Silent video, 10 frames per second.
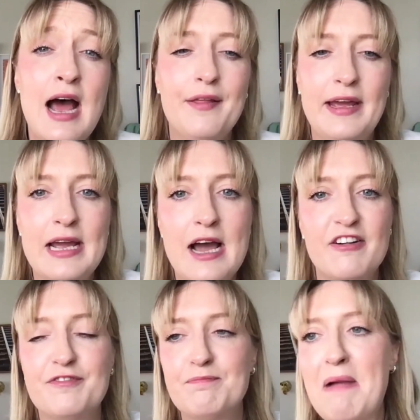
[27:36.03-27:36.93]
and they
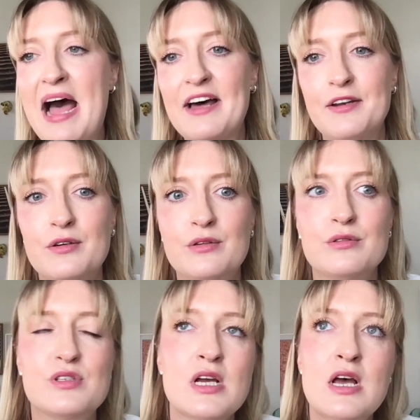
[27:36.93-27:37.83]
have
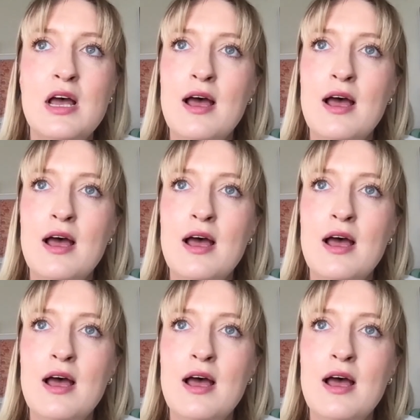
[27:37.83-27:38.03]
panels,